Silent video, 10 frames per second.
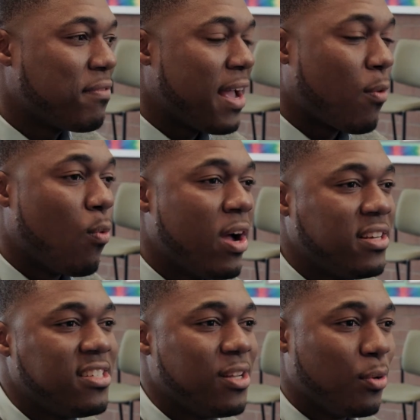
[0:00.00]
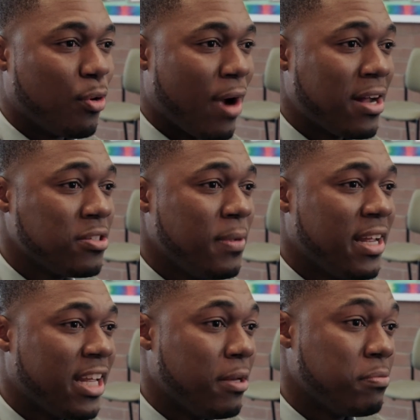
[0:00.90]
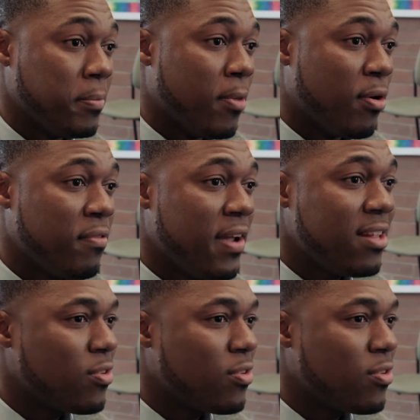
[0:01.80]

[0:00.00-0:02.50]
of like what still grounds me and keeps me motivated